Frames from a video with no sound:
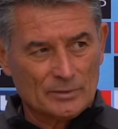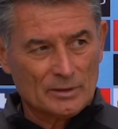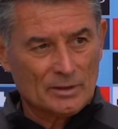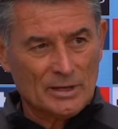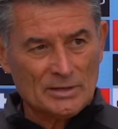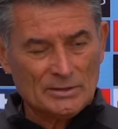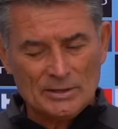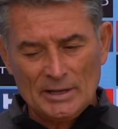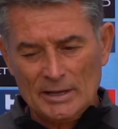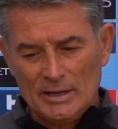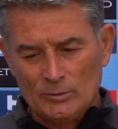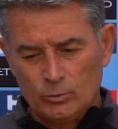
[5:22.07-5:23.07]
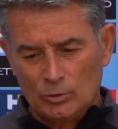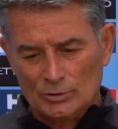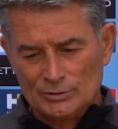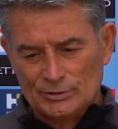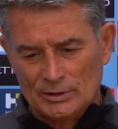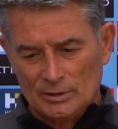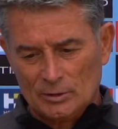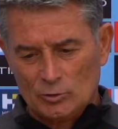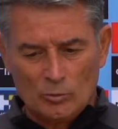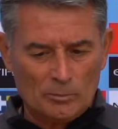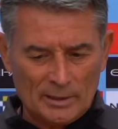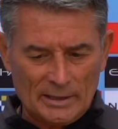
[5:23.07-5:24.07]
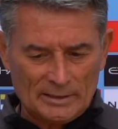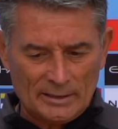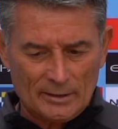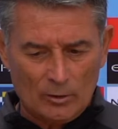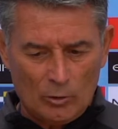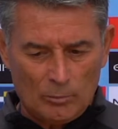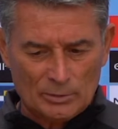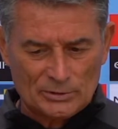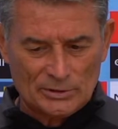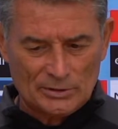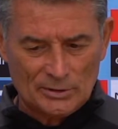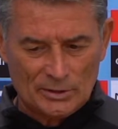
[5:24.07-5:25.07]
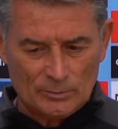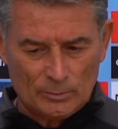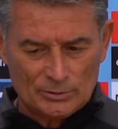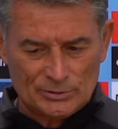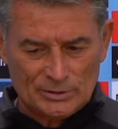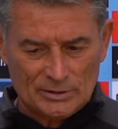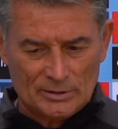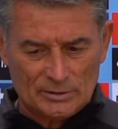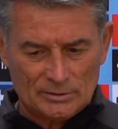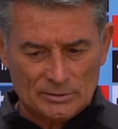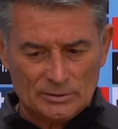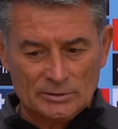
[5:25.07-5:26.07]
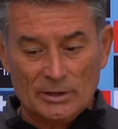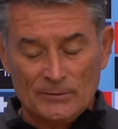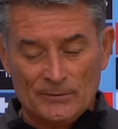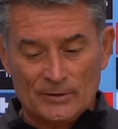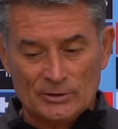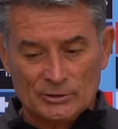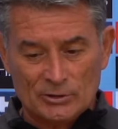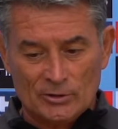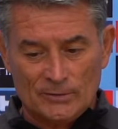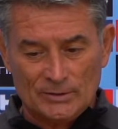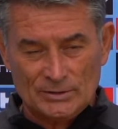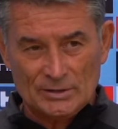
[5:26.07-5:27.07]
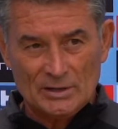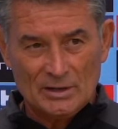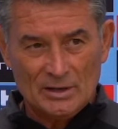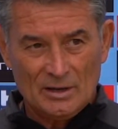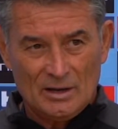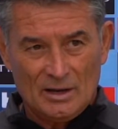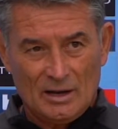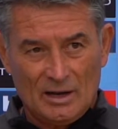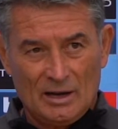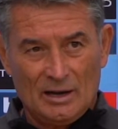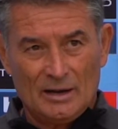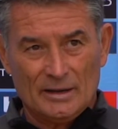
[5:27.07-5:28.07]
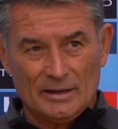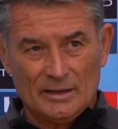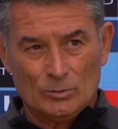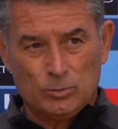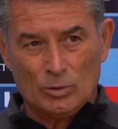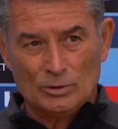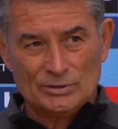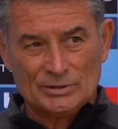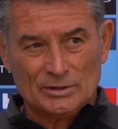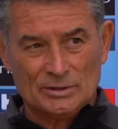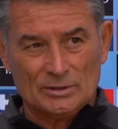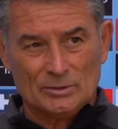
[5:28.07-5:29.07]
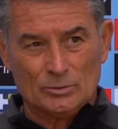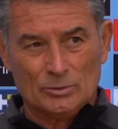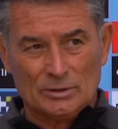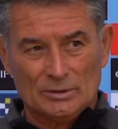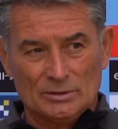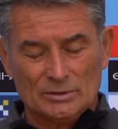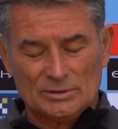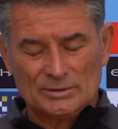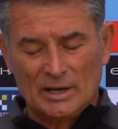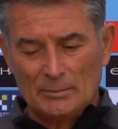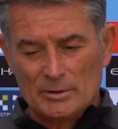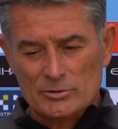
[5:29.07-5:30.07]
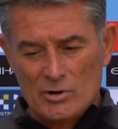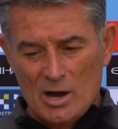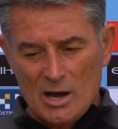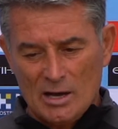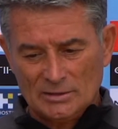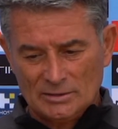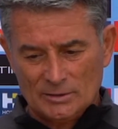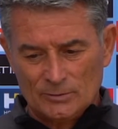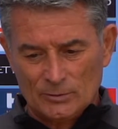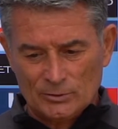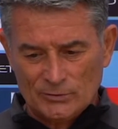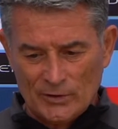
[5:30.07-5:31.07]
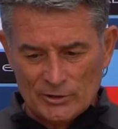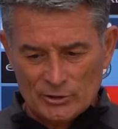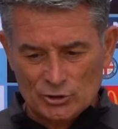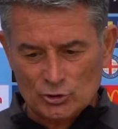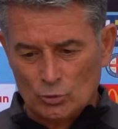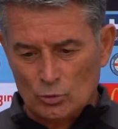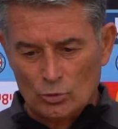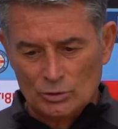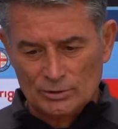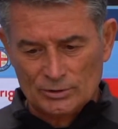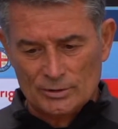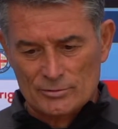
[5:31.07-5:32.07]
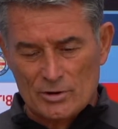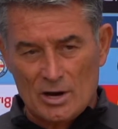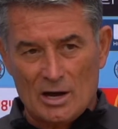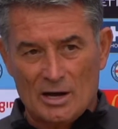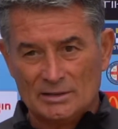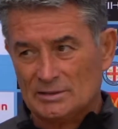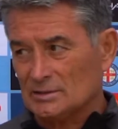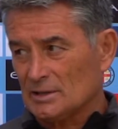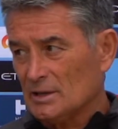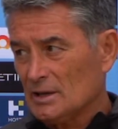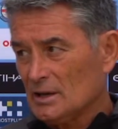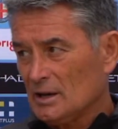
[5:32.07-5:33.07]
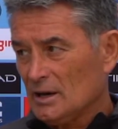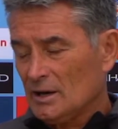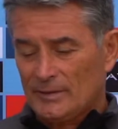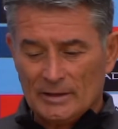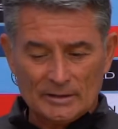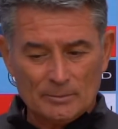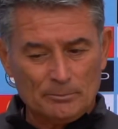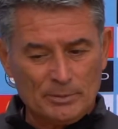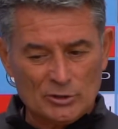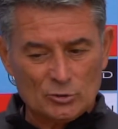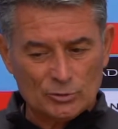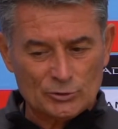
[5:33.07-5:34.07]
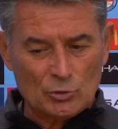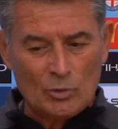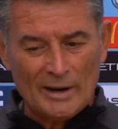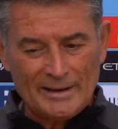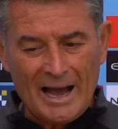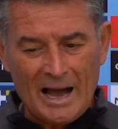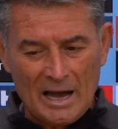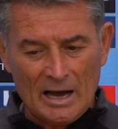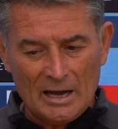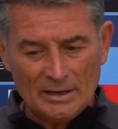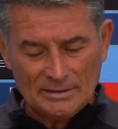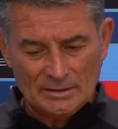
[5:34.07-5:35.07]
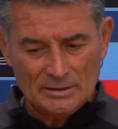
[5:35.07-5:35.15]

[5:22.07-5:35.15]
Kingston Heath was completely opposite. It was a different surface. It was summer grass. It was very short grass. I think the pitch was quite hard,